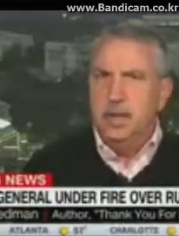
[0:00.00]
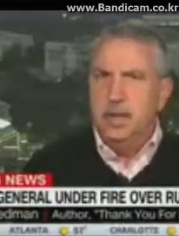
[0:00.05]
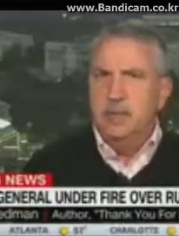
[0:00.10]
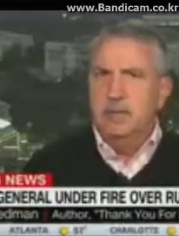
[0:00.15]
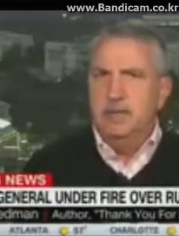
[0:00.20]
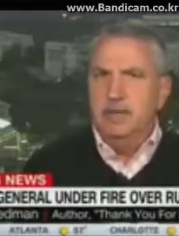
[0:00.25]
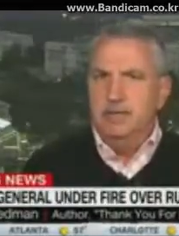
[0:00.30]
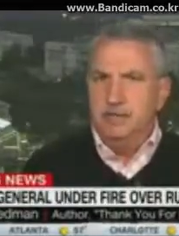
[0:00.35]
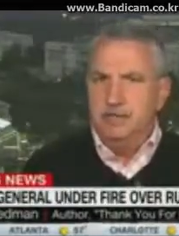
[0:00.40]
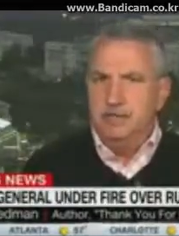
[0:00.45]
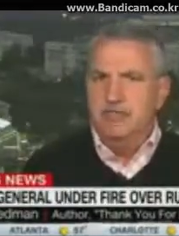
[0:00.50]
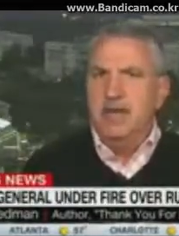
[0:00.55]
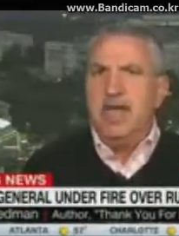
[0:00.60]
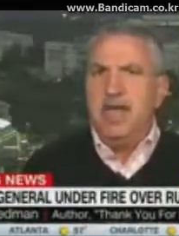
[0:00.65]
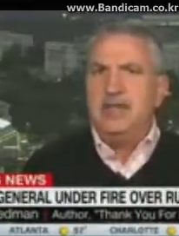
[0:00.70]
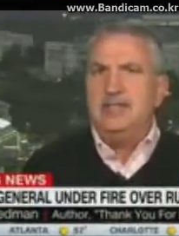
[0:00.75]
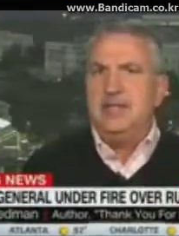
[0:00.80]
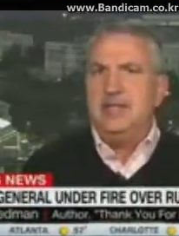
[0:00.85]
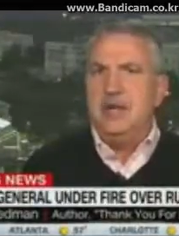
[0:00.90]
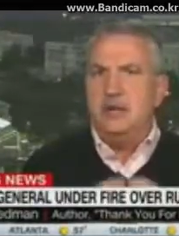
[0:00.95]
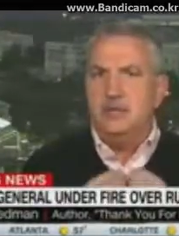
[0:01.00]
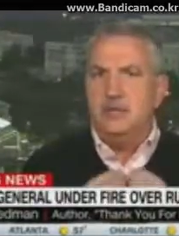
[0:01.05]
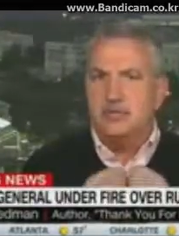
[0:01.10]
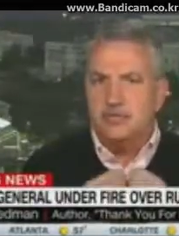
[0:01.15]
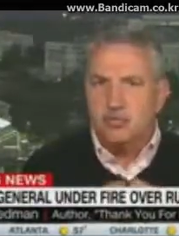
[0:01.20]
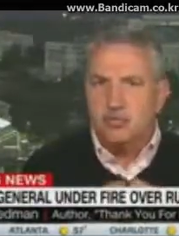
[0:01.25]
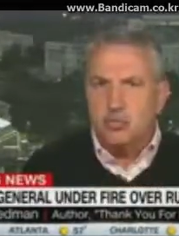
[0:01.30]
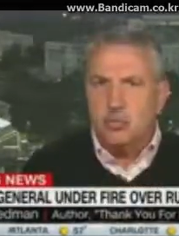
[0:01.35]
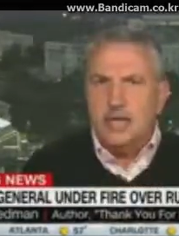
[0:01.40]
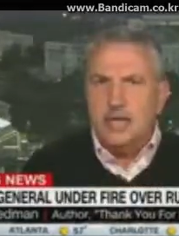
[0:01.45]
But the fact that our
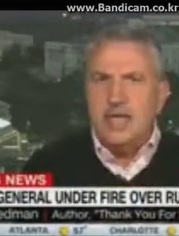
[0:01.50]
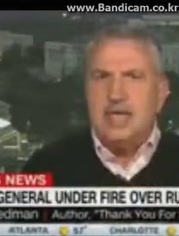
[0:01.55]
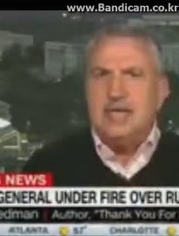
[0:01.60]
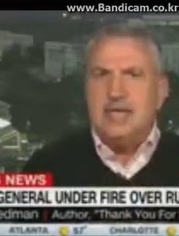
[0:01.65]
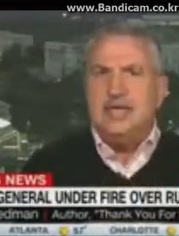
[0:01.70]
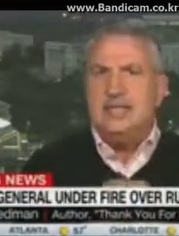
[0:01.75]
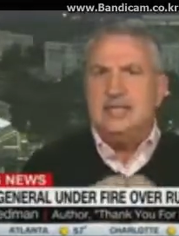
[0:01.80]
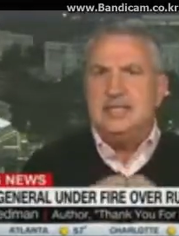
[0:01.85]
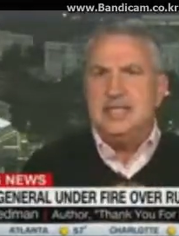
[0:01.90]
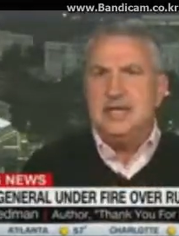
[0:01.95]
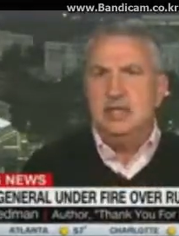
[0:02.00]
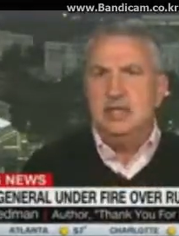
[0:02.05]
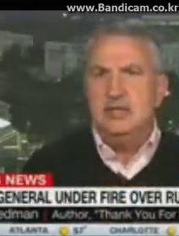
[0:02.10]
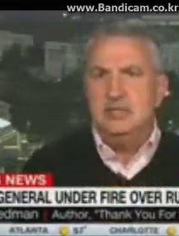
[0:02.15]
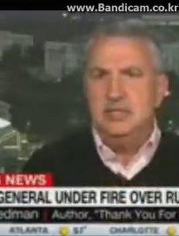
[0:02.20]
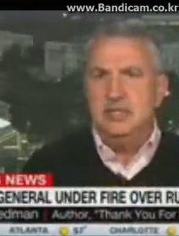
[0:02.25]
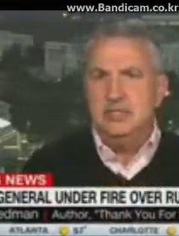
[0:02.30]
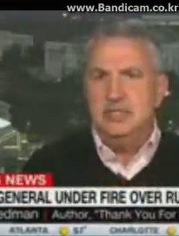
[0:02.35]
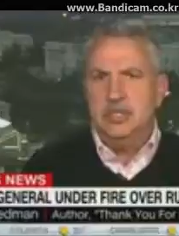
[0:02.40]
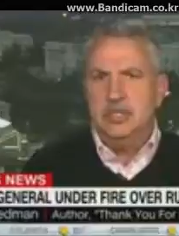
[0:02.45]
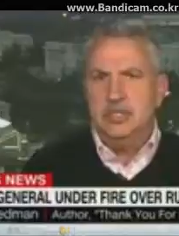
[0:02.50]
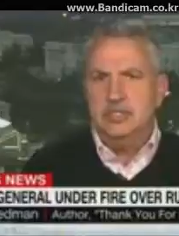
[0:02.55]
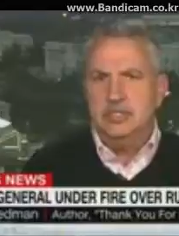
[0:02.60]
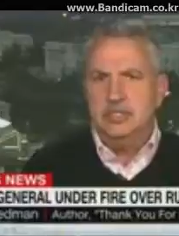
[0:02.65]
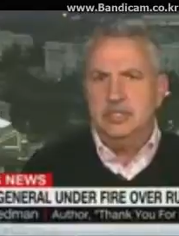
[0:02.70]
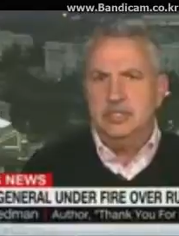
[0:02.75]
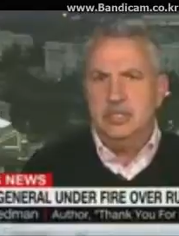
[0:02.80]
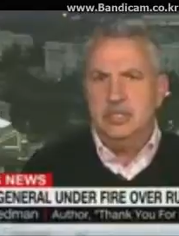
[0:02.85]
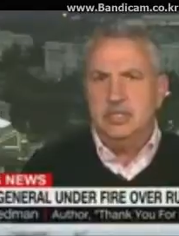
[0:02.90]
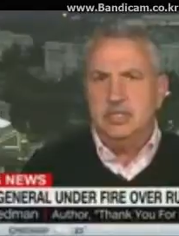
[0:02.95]
three intelligence
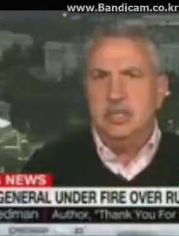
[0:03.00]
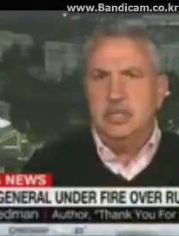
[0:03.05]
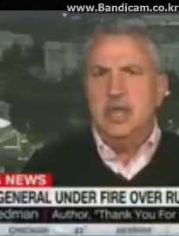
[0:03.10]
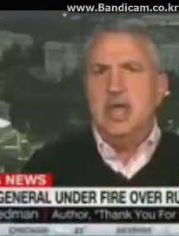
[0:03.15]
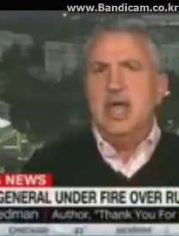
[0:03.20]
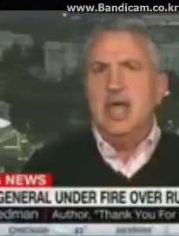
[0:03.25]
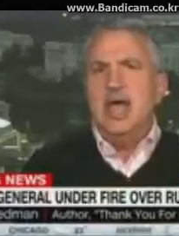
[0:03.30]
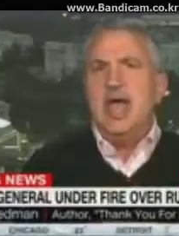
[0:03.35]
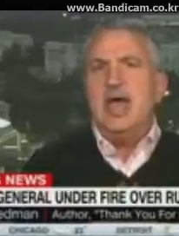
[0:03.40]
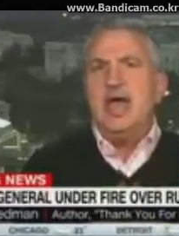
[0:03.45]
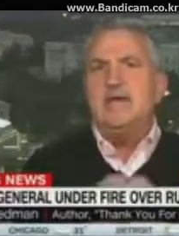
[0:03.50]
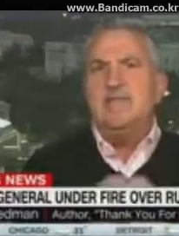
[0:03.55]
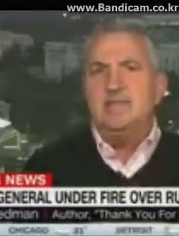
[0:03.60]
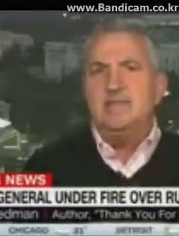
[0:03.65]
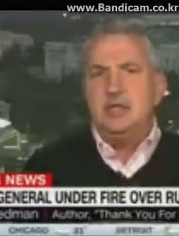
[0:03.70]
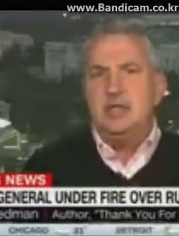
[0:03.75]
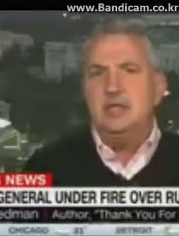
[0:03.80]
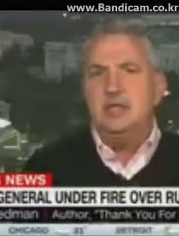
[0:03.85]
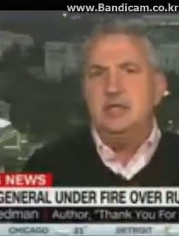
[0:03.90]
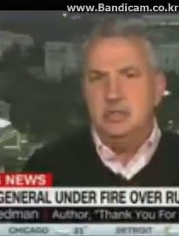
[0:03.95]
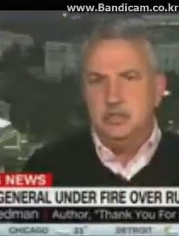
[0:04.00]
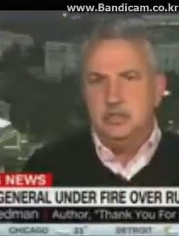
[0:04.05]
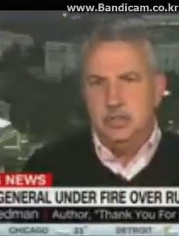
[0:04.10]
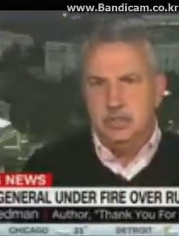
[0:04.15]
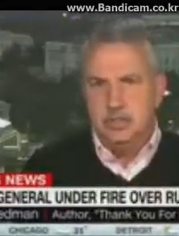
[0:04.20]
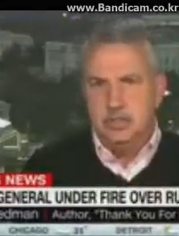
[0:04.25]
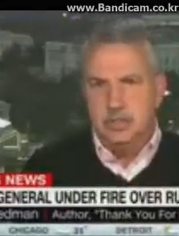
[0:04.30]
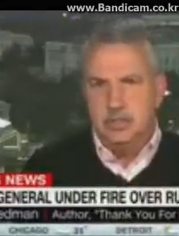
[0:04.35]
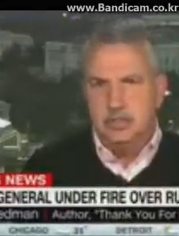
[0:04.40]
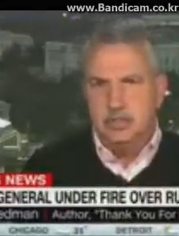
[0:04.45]
agencies have
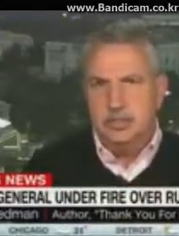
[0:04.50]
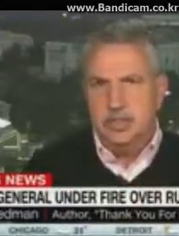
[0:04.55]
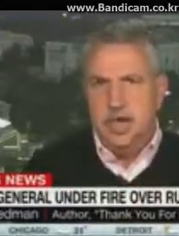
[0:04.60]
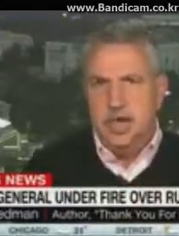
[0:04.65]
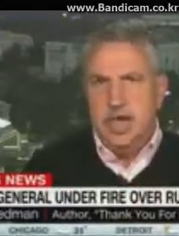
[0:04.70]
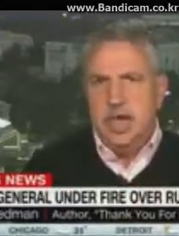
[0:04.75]
concluded this,